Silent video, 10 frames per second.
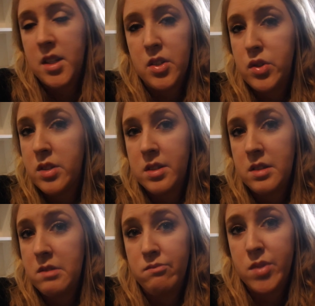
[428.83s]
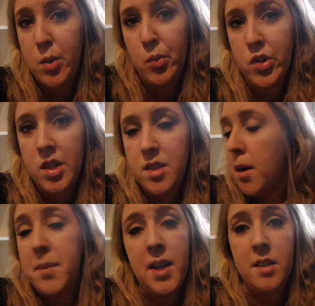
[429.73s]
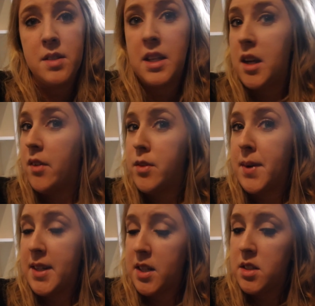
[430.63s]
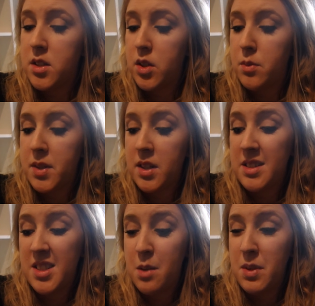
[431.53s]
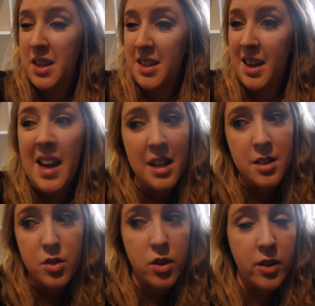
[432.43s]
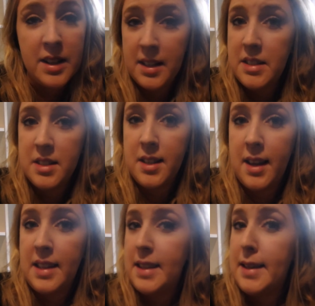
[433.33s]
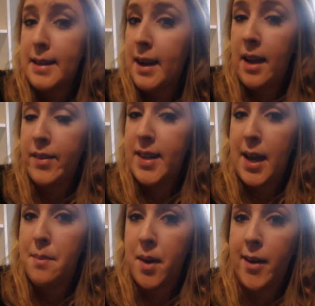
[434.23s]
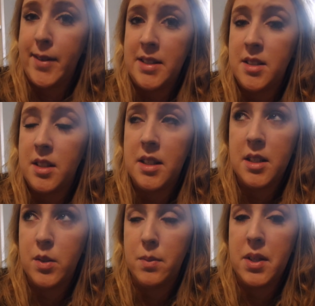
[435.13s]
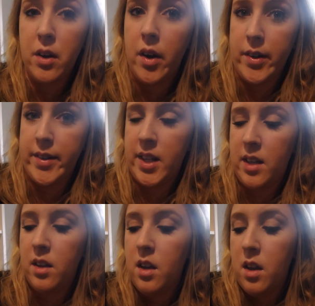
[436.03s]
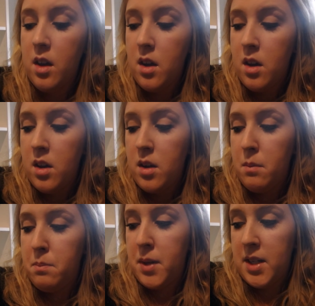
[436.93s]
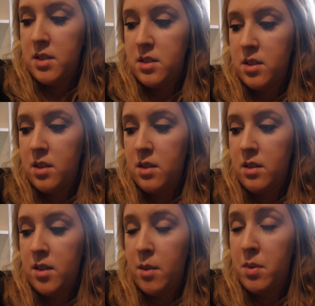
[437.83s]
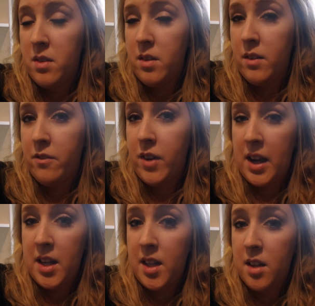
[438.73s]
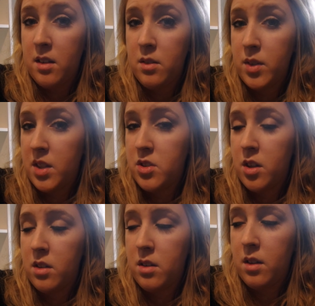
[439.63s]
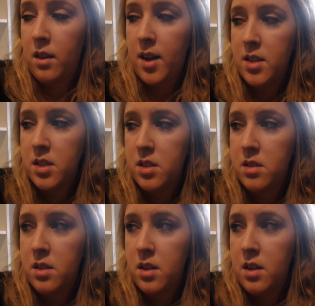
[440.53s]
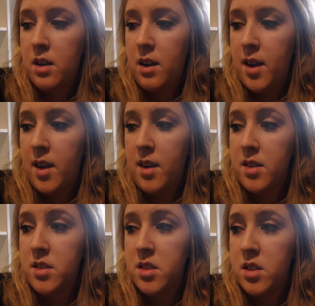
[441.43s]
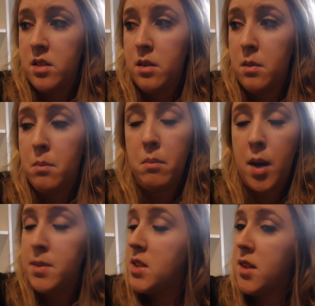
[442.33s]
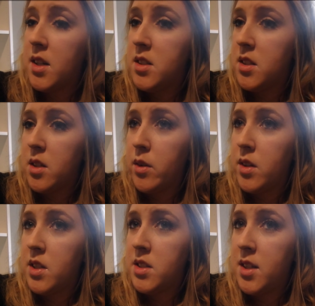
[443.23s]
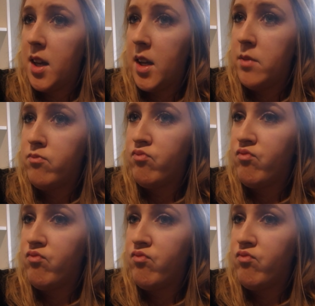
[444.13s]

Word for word: It's just some work. I'm gonna have to get after my kids though because they're being extra cranky today. They did not have a nap obviously because we've been gone all day. But they've been fighting with each other a lot and mama's not dealing with it today.